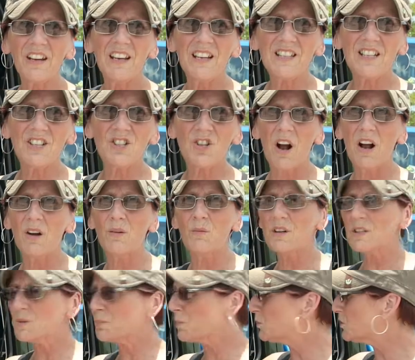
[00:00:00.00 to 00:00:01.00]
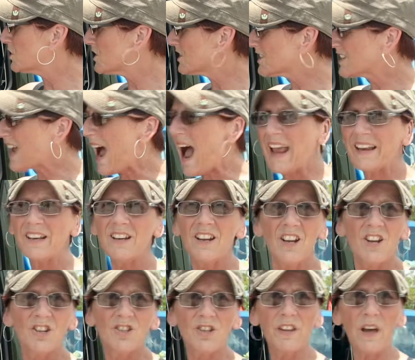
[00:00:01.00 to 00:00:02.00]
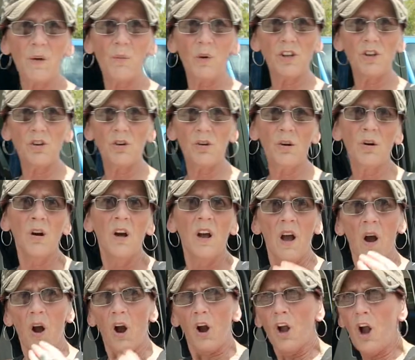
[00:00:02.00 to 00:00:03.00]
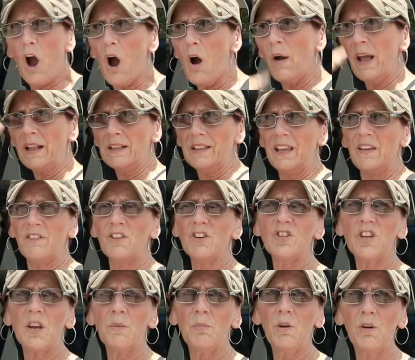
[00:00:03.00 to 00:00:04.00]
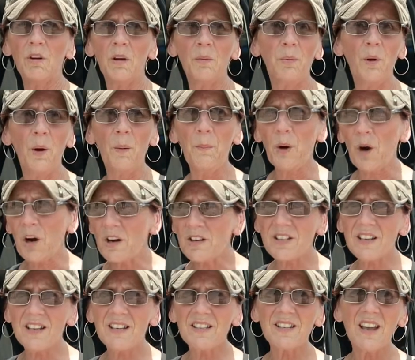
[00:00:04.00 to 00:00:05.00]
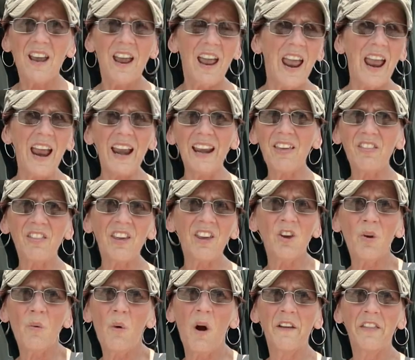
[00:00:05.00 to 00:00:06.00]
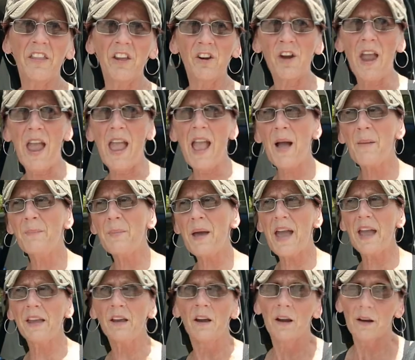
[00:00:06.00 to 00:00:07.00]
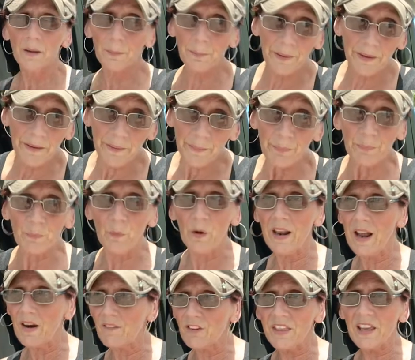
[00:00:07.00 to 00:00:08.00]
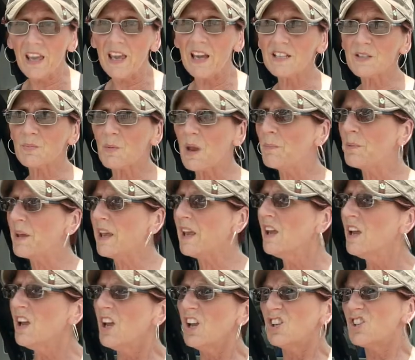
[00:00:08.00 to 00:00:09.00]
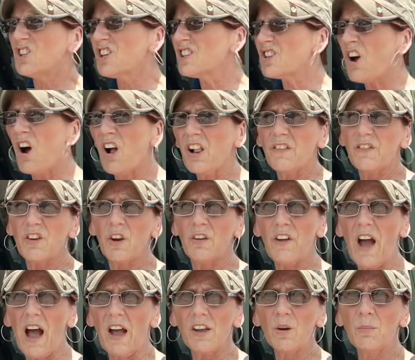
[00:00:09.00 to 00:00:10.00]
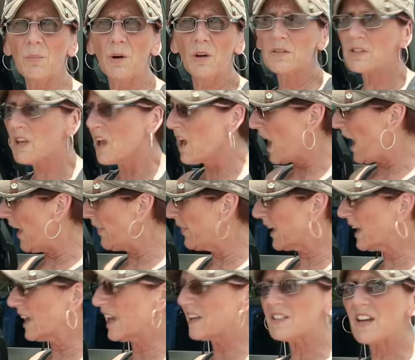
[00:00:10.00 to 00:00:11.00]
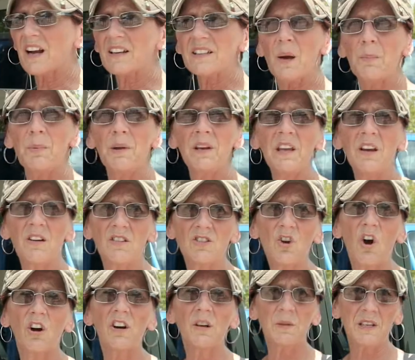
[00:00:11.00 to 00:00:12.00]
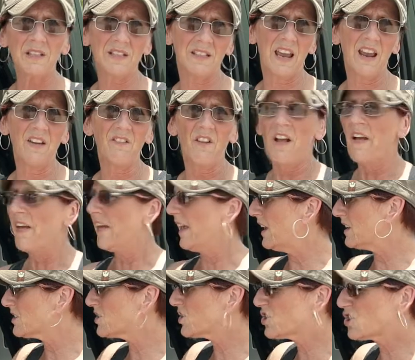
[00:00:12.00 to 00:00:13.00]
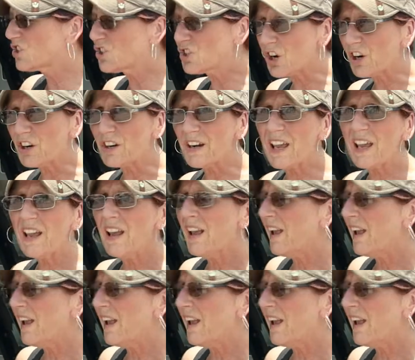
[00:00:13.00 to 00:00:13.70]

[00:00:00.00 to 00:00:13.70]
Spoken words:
EZTRUNK was designed so that when you go and leave your Jeep, you can put purses, anything you want in their handbag, whatever the case may be, just all of your valuables, and they can get tucked up in here. It's going to be safe. It's sturdy.